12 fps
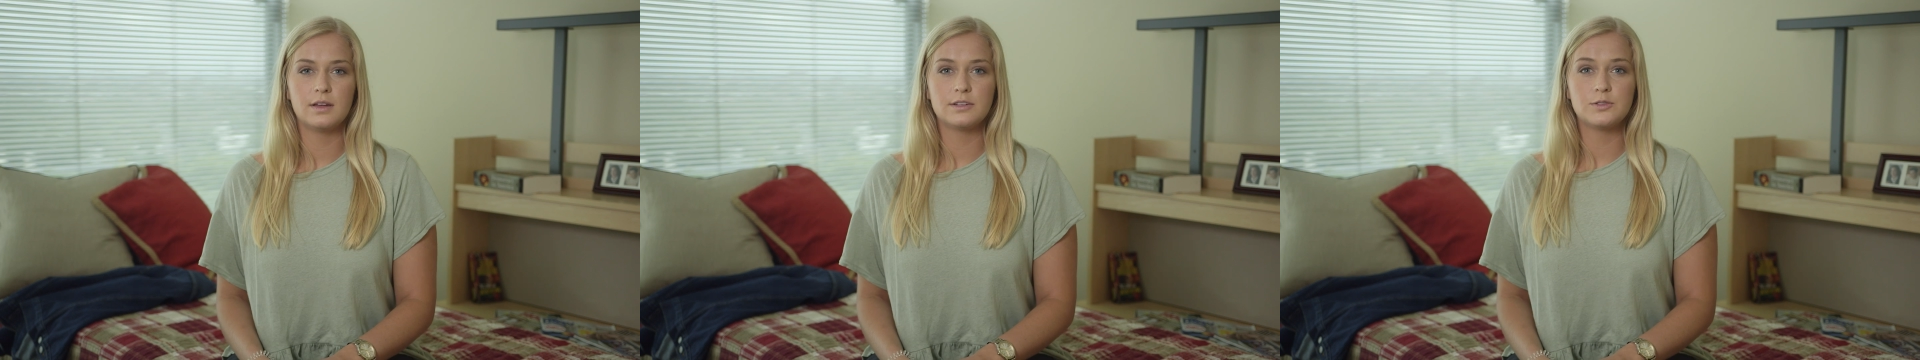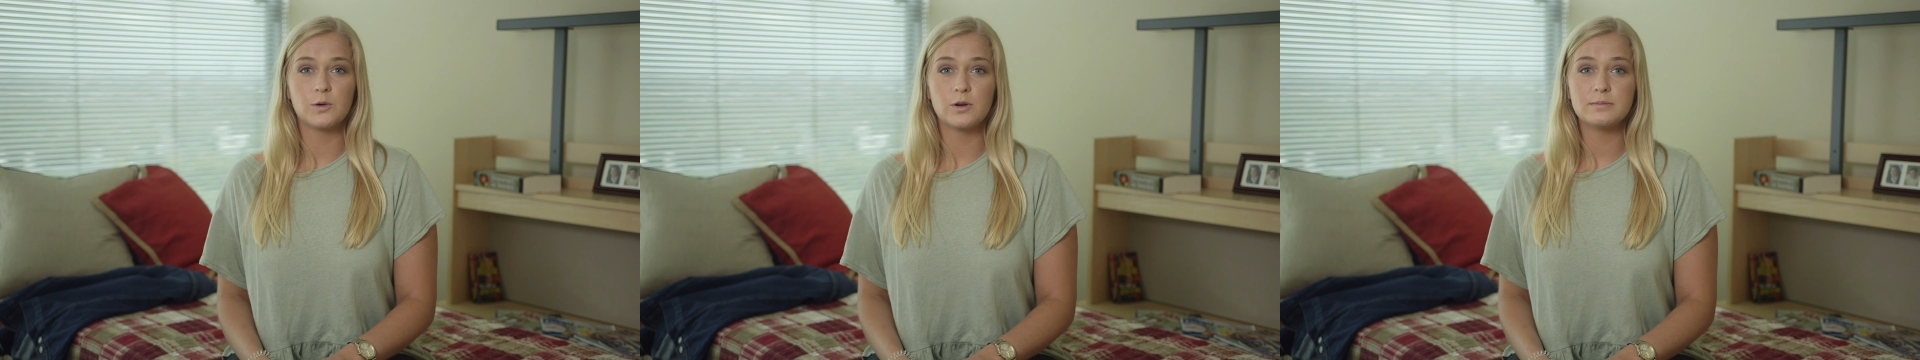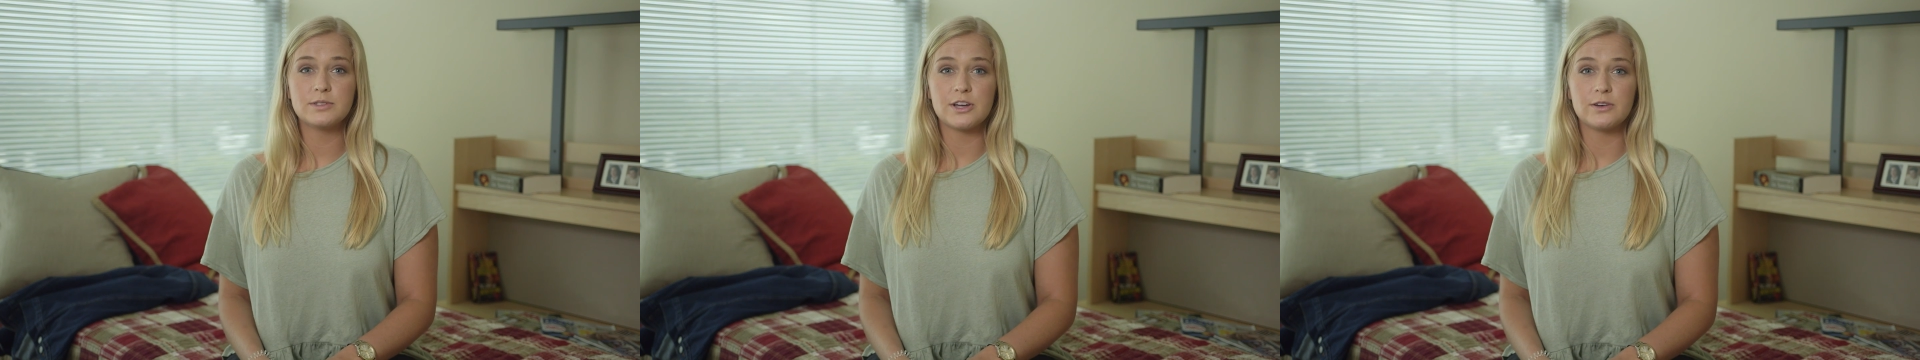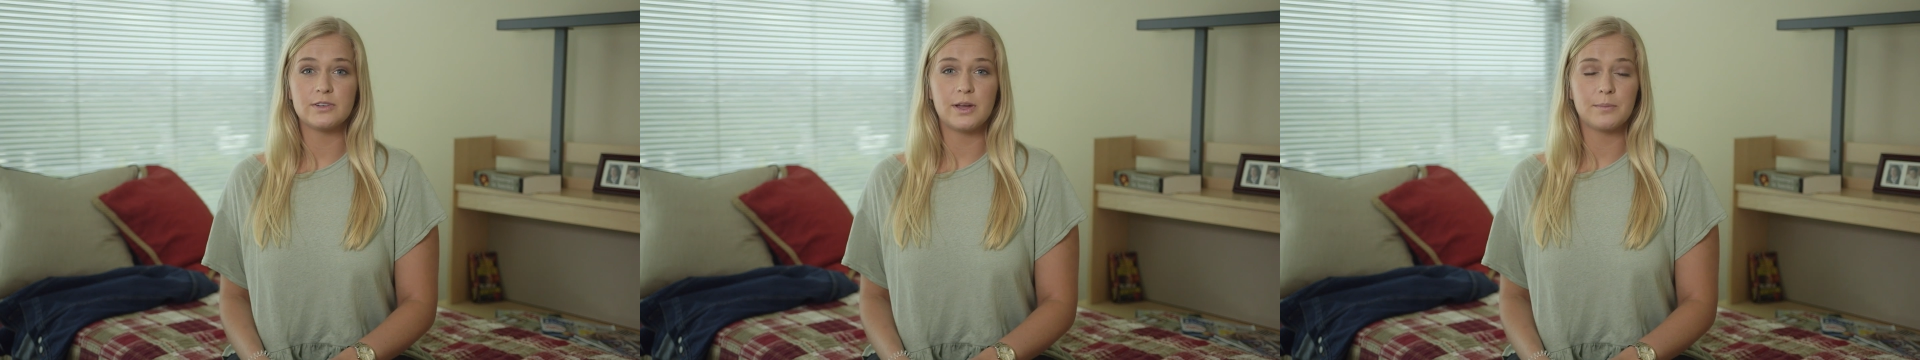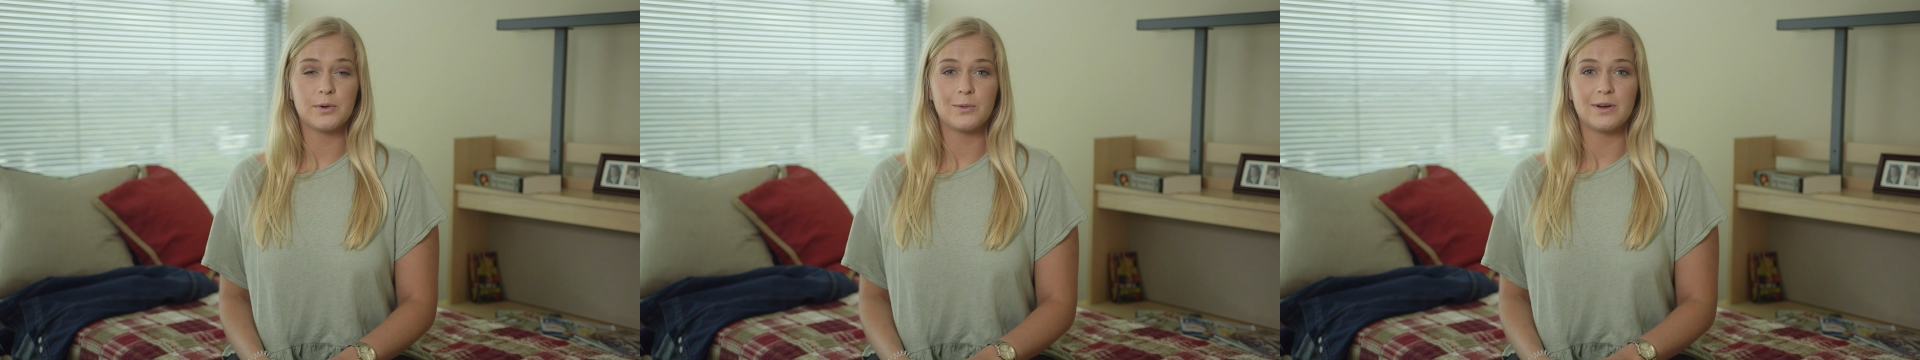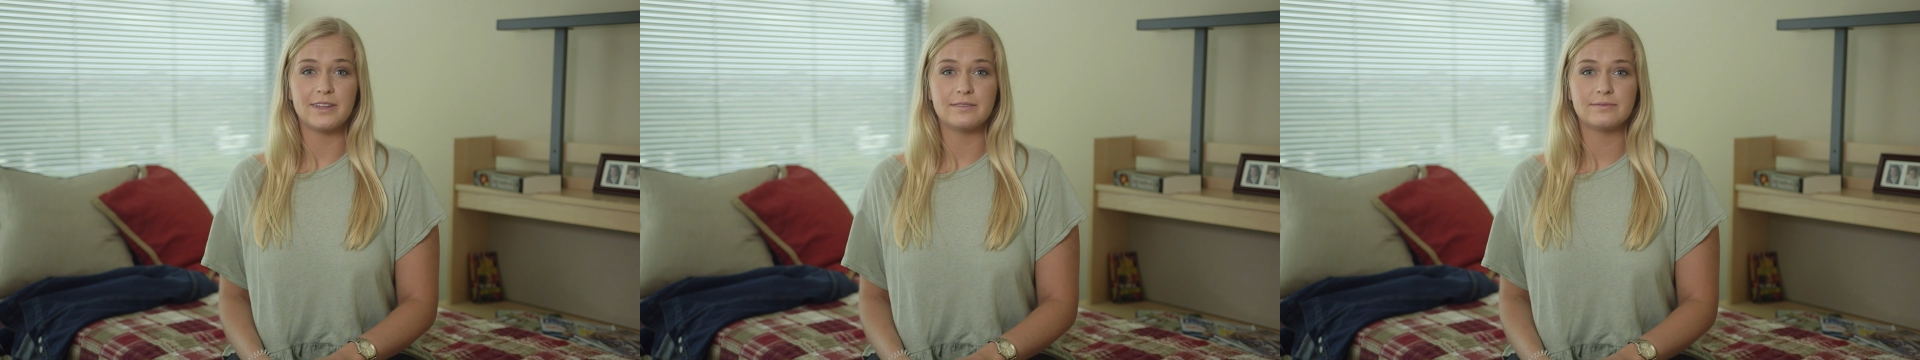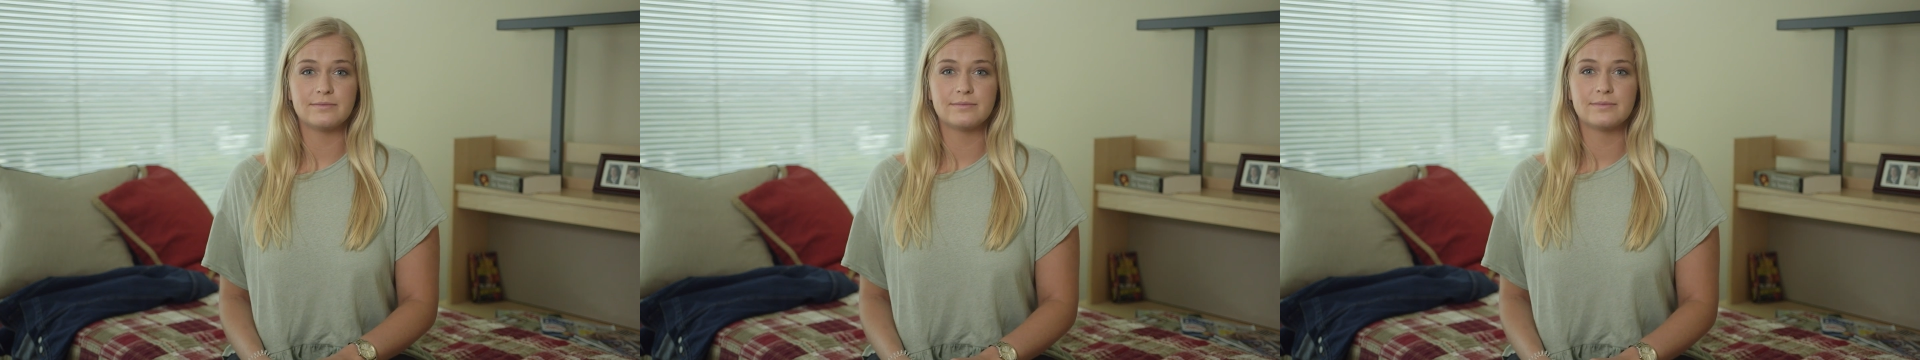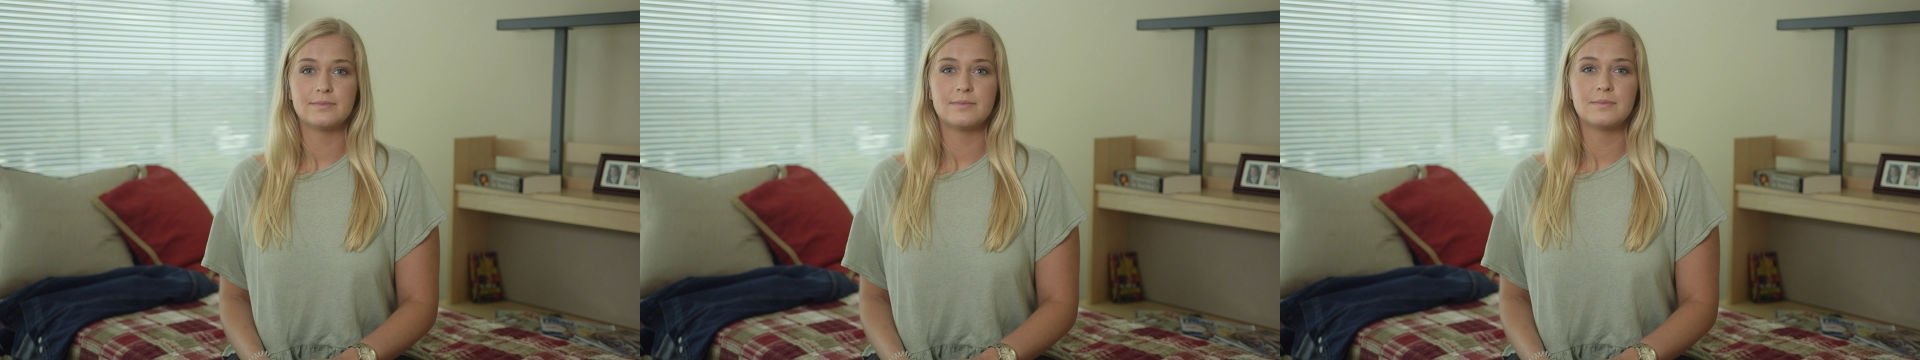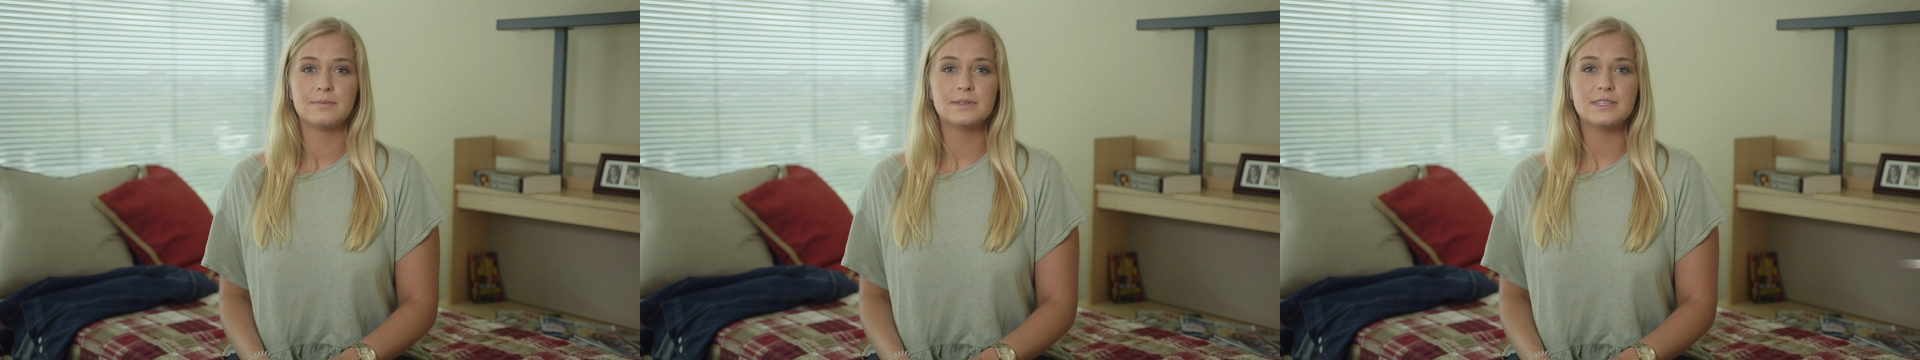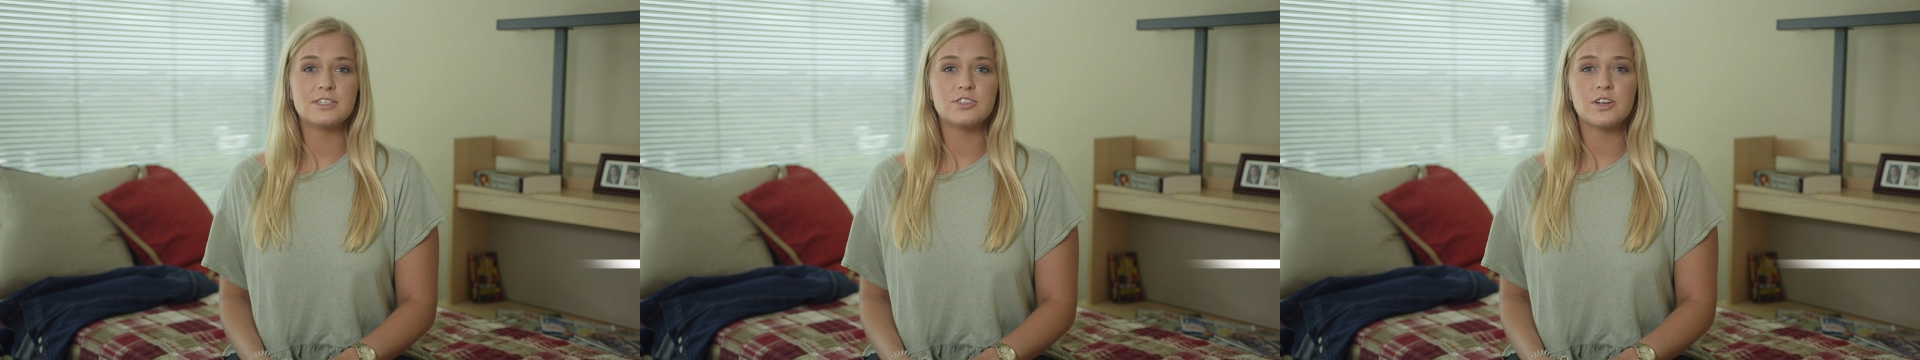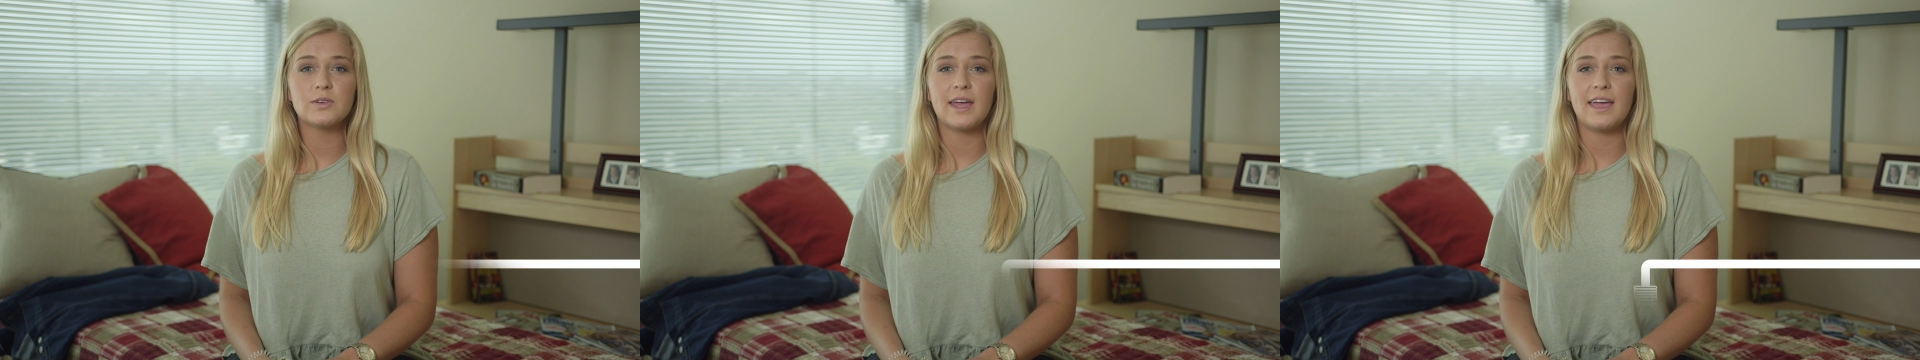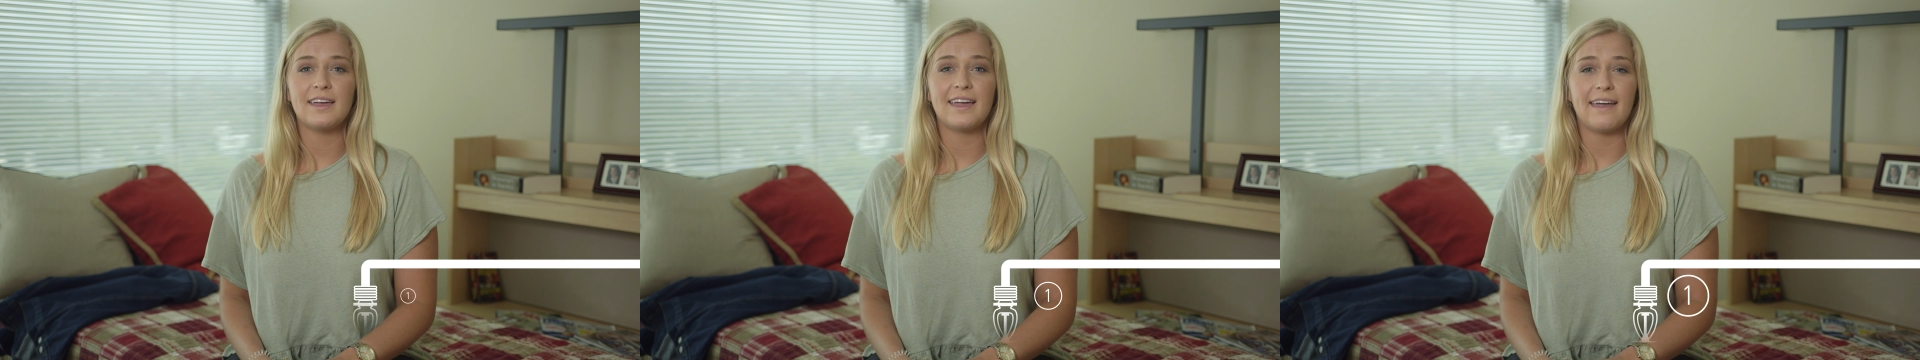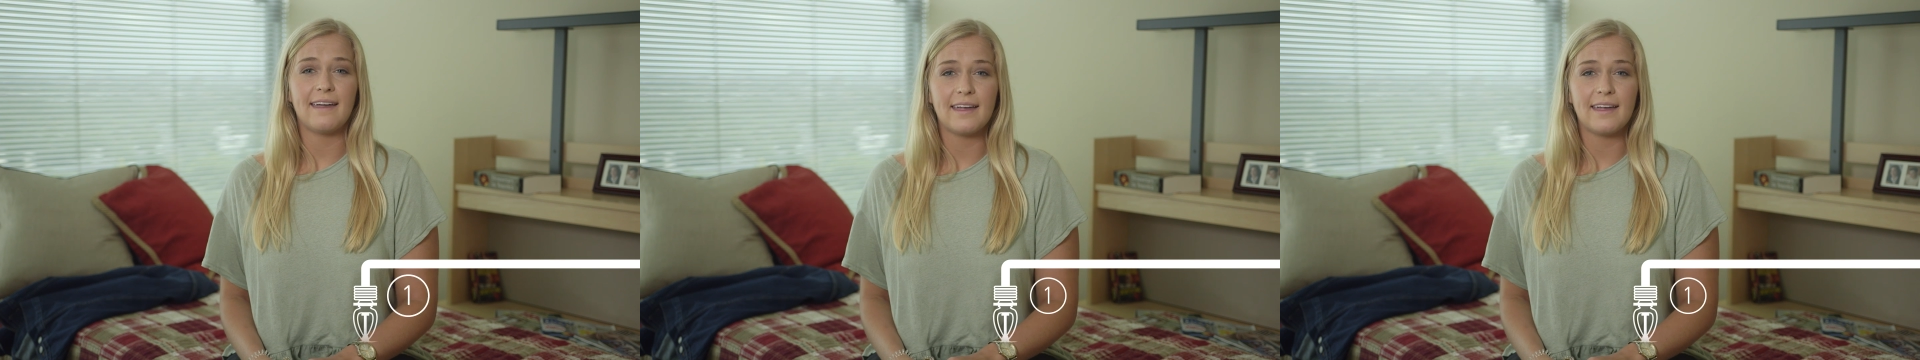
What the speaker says: Dorm don't number 1. Please don't hang